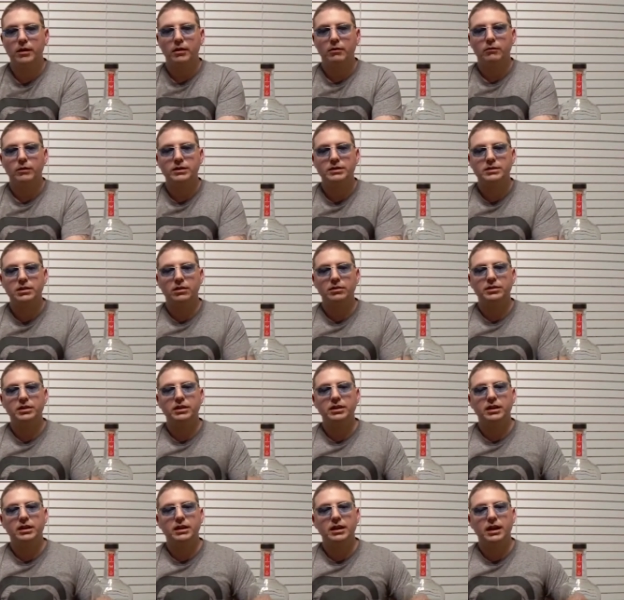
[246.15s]
resulting in
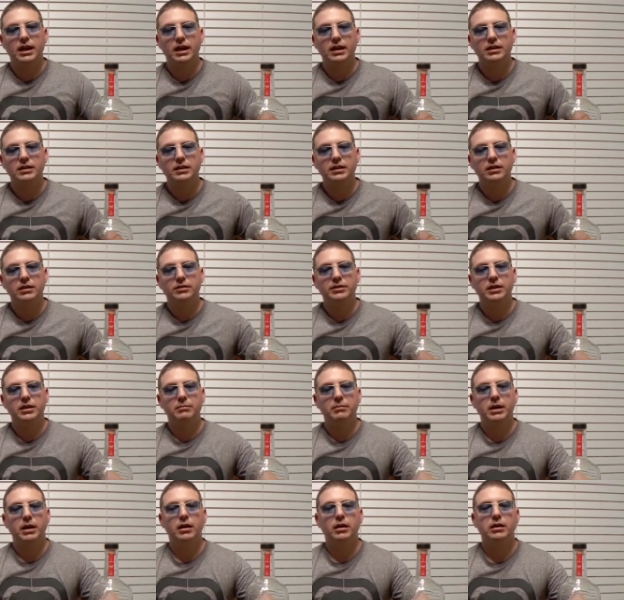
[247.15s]
a cocktail that
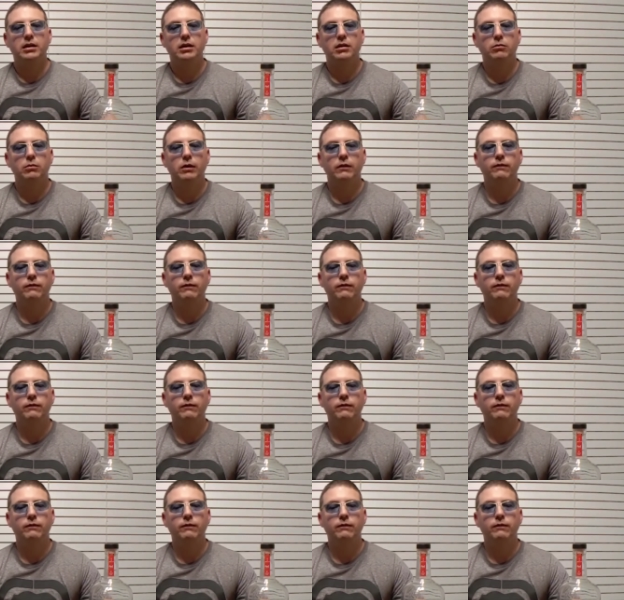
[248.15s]
America would